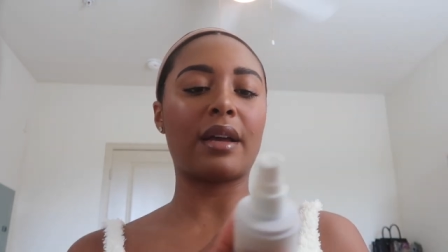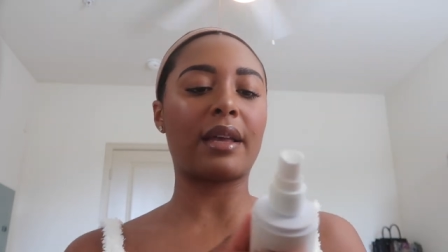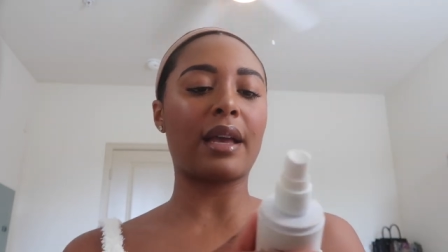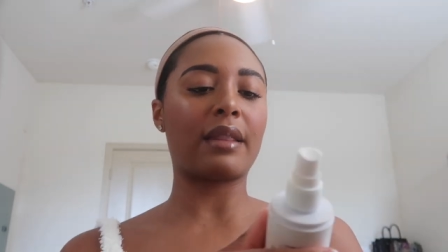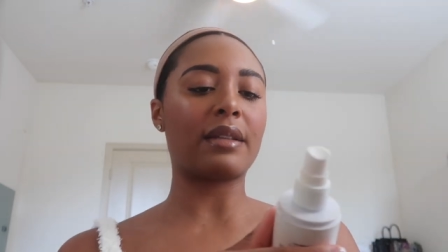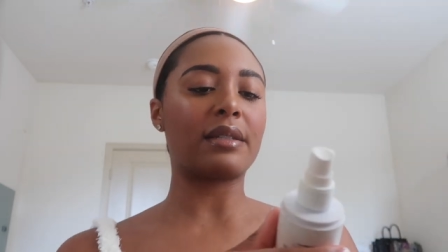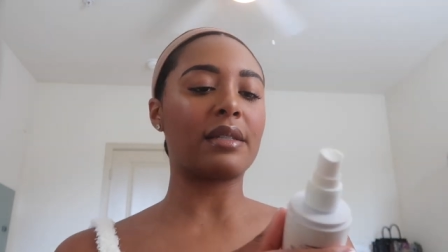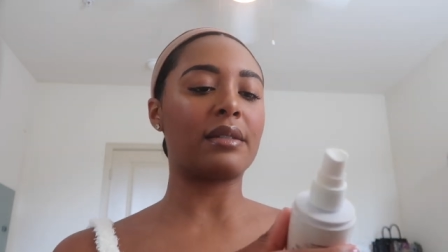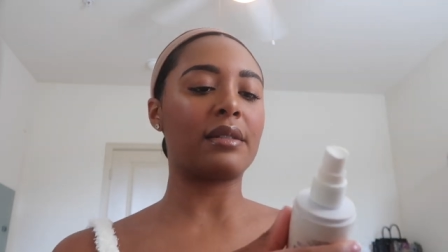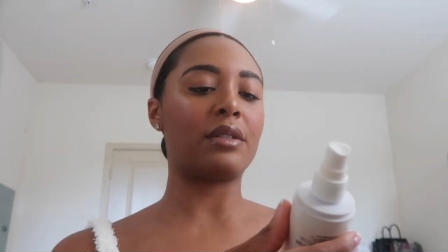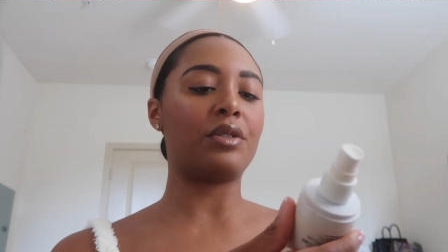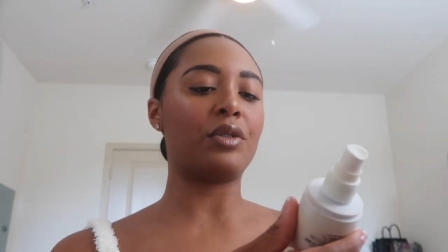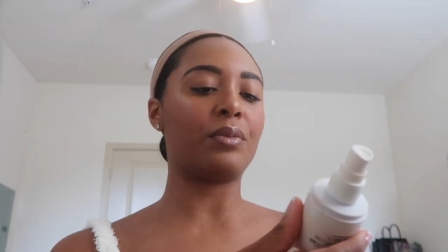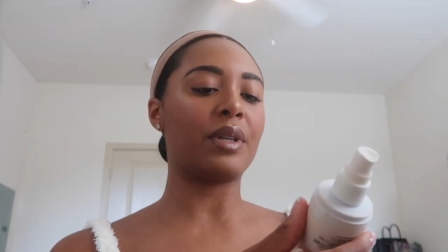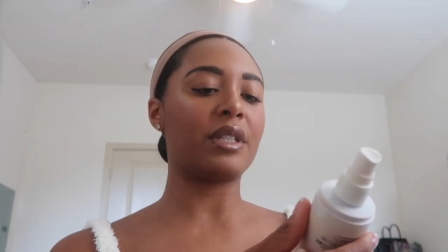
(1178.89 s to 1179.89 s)
Again, this is the
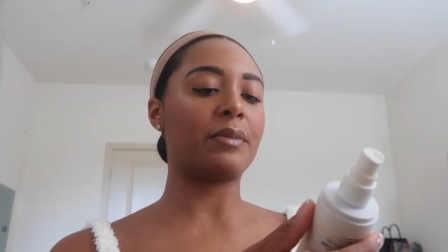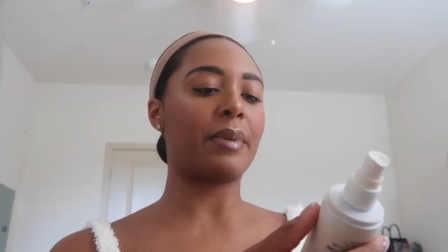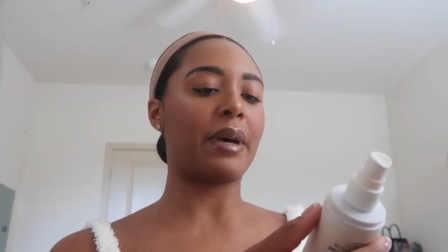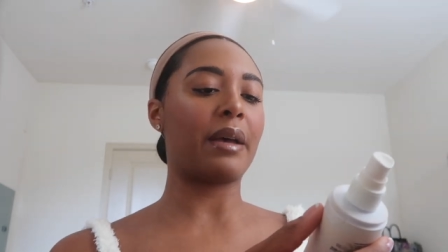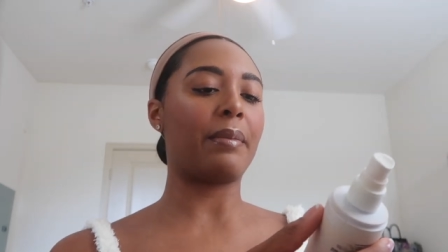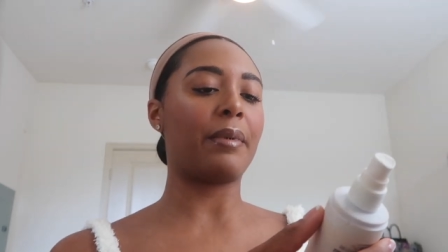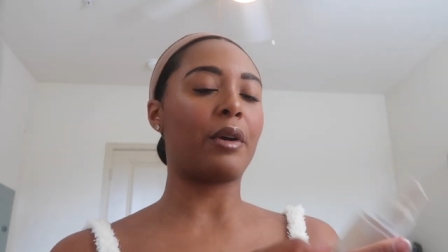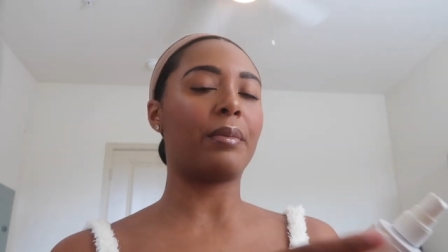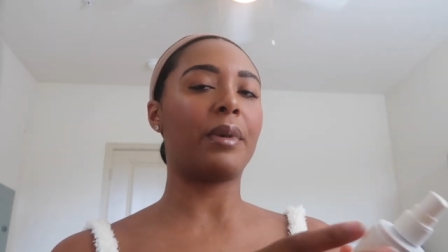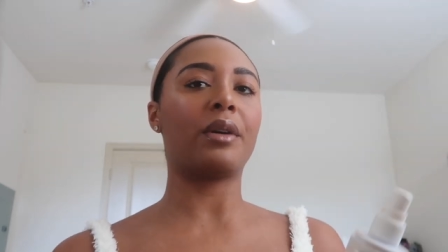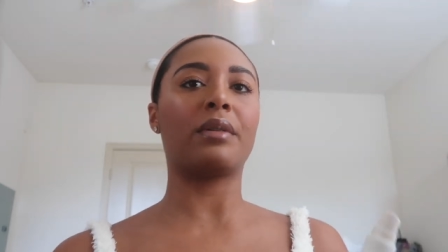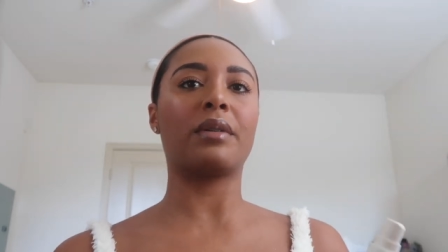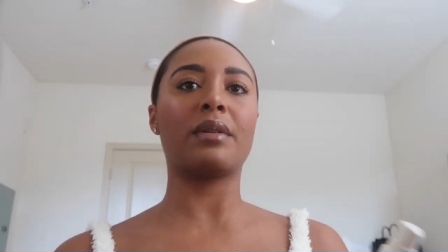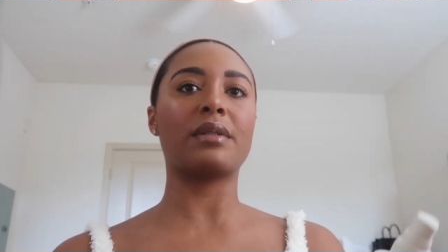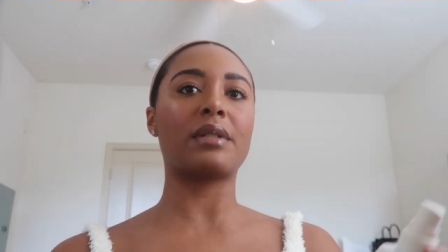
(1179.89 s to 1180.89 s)
Dew Mist by Bare
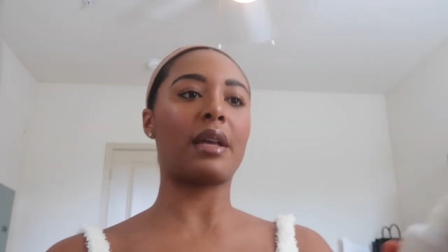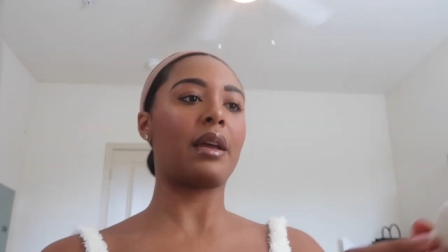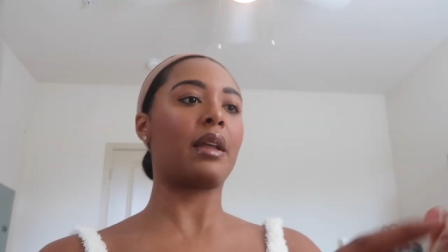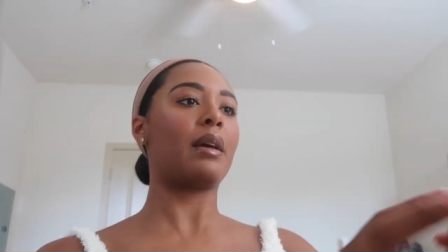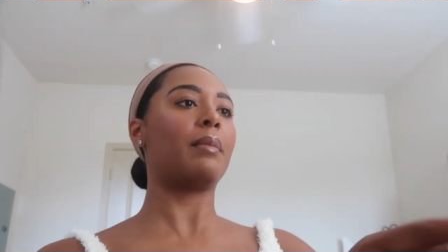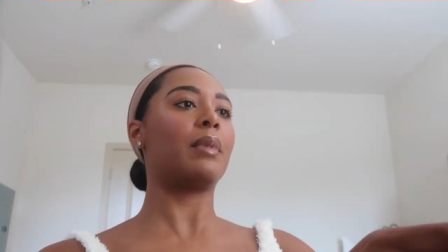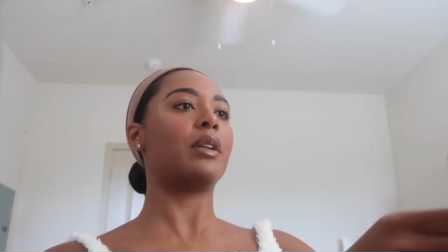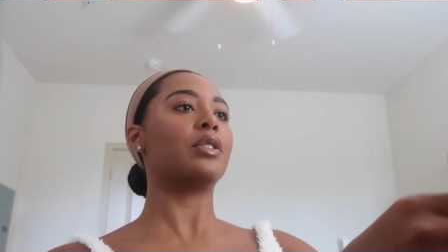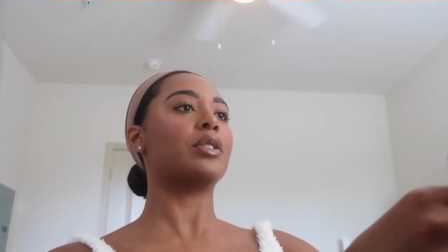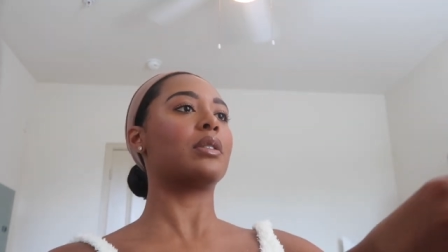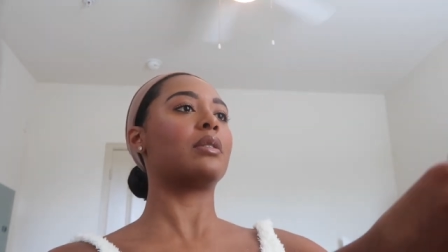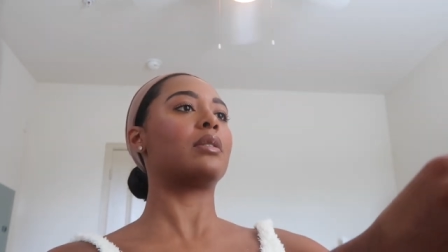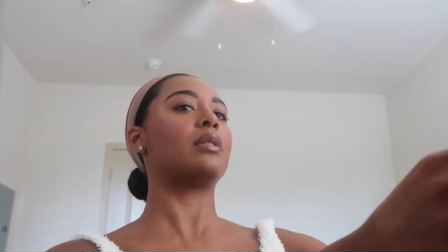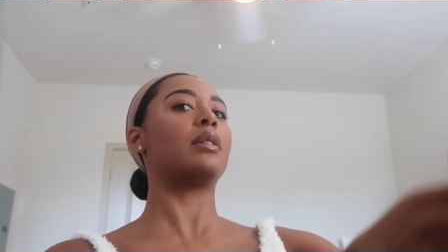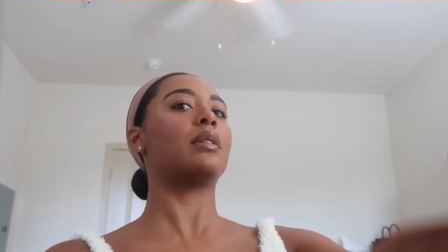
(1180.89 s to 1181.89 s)
Minerals, and I'm gonna
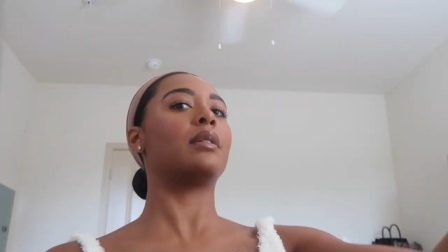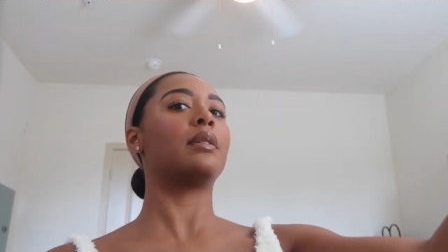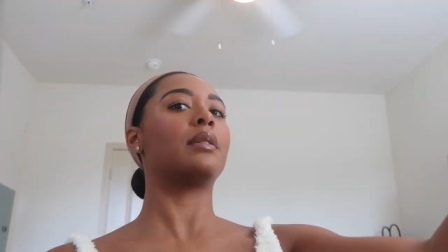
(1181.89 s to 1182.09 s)
just